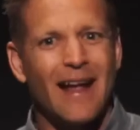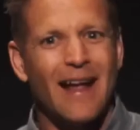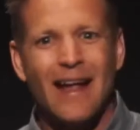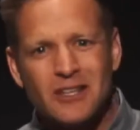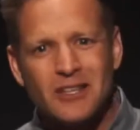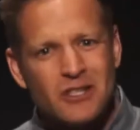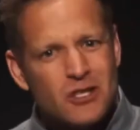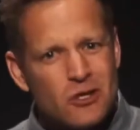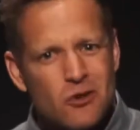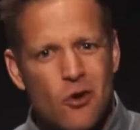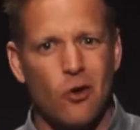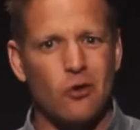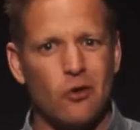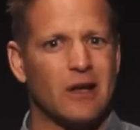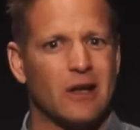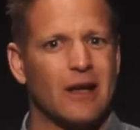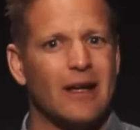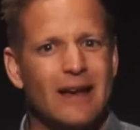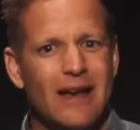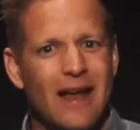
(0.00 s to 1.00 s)
it's
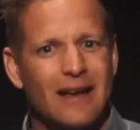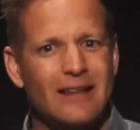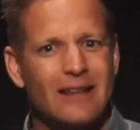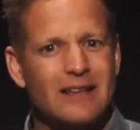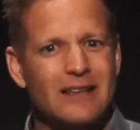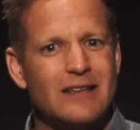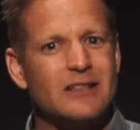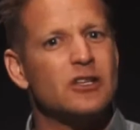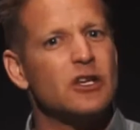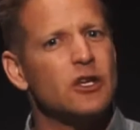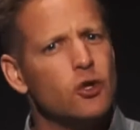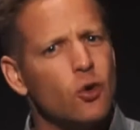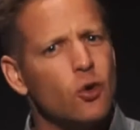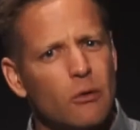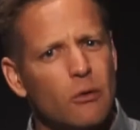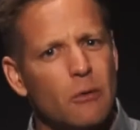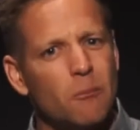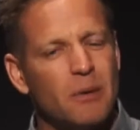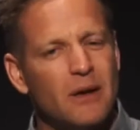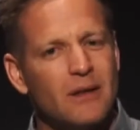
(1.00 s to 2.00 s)
not connected to
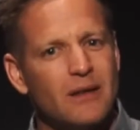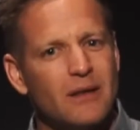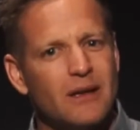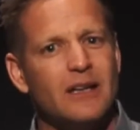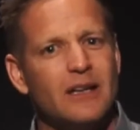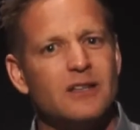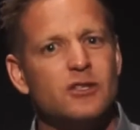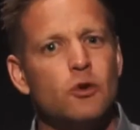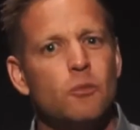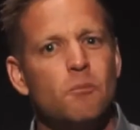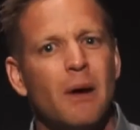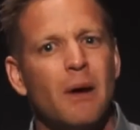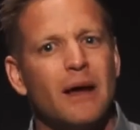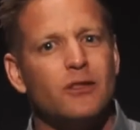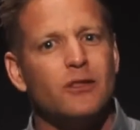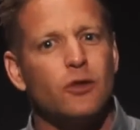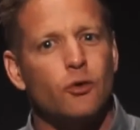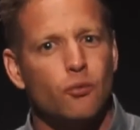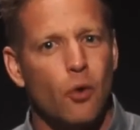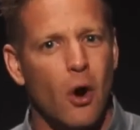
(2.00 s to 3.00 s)
your ability to
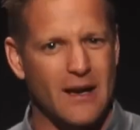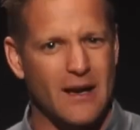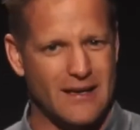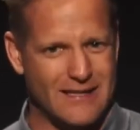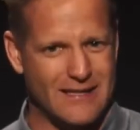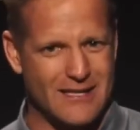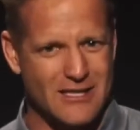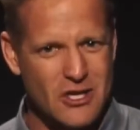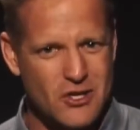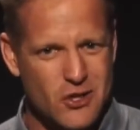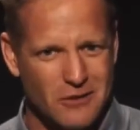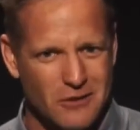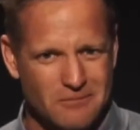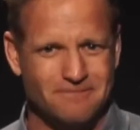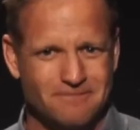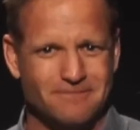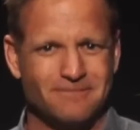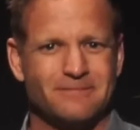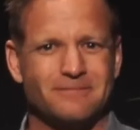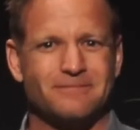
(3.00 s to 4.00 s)
make the right decision.
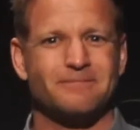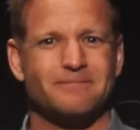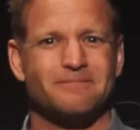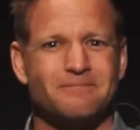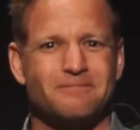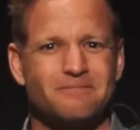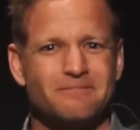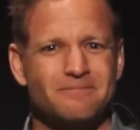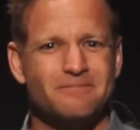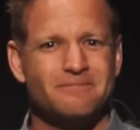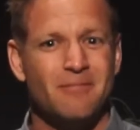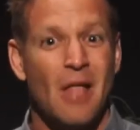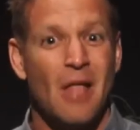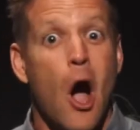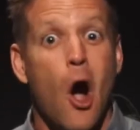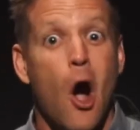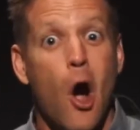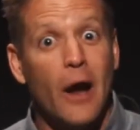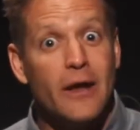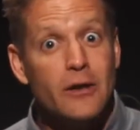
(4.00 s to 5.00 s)

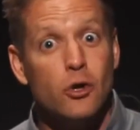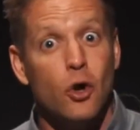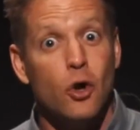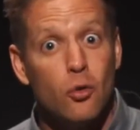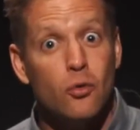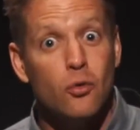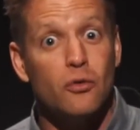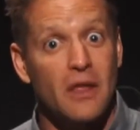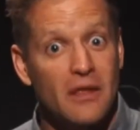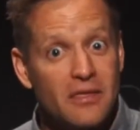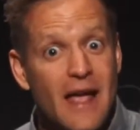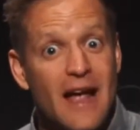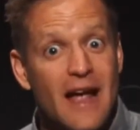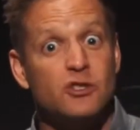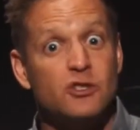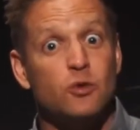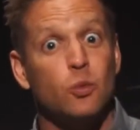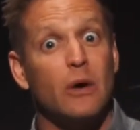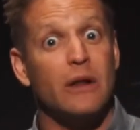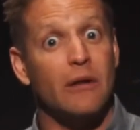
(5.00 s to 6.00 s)
I know that
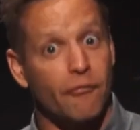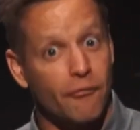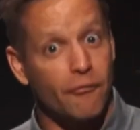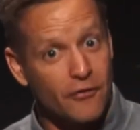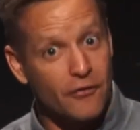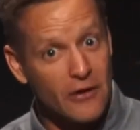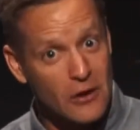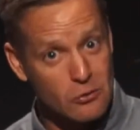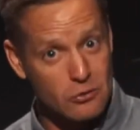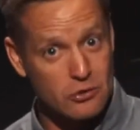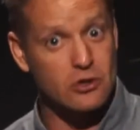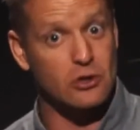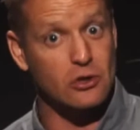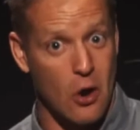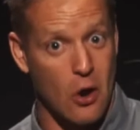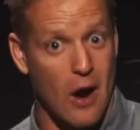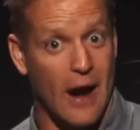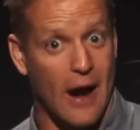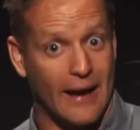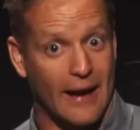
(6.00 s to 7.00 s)
that's what it feels
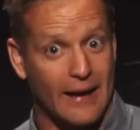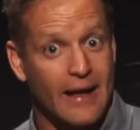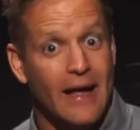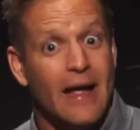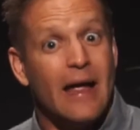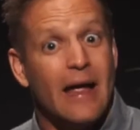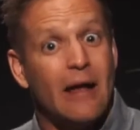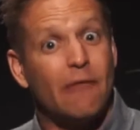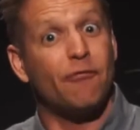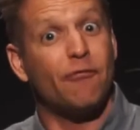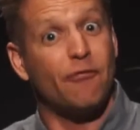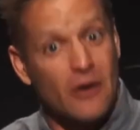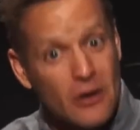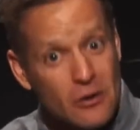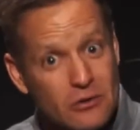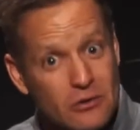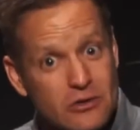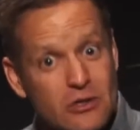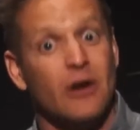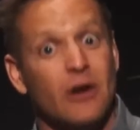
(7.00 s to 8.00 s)
like. It
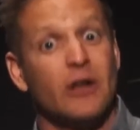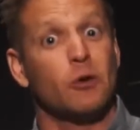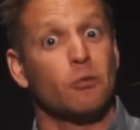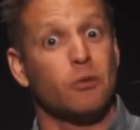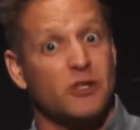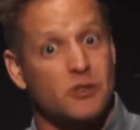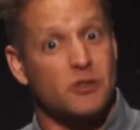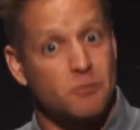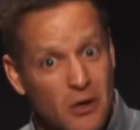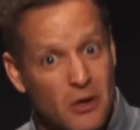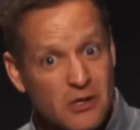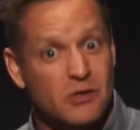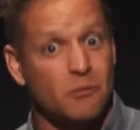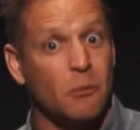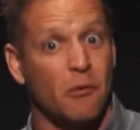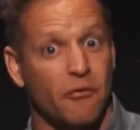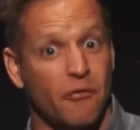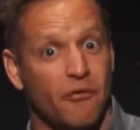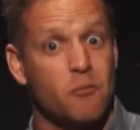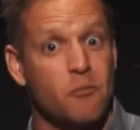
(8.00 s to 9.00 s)
feels like you're
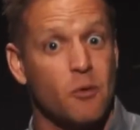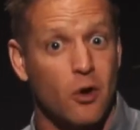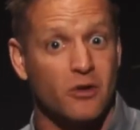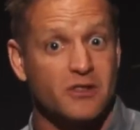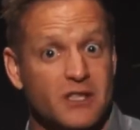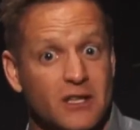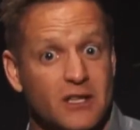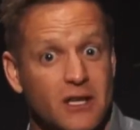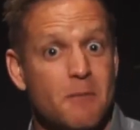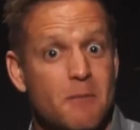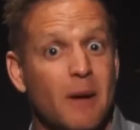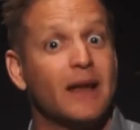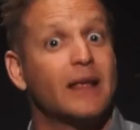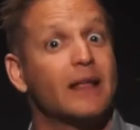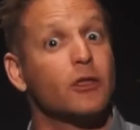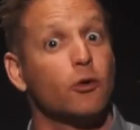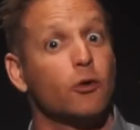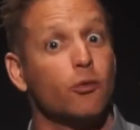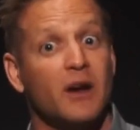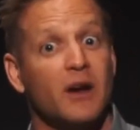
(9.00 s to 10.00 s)
responsible for constantly
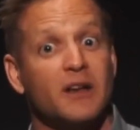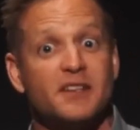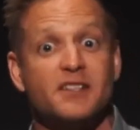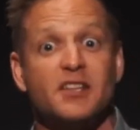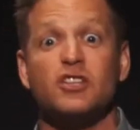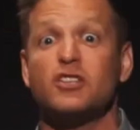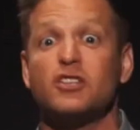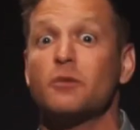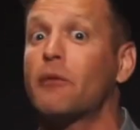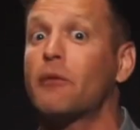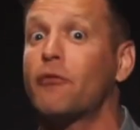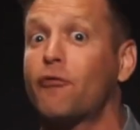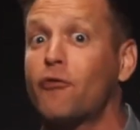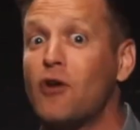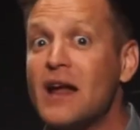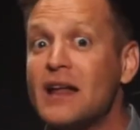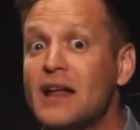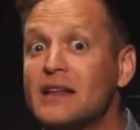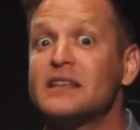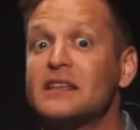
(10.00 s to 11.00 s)
making the right decision. But
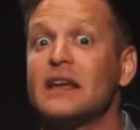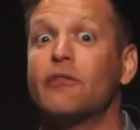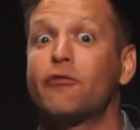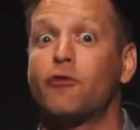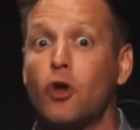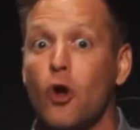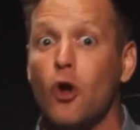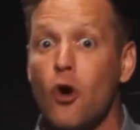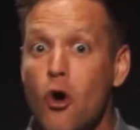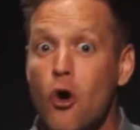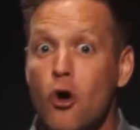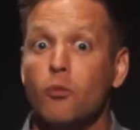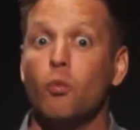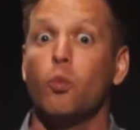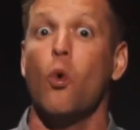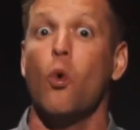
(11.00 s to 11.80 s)
friends, if God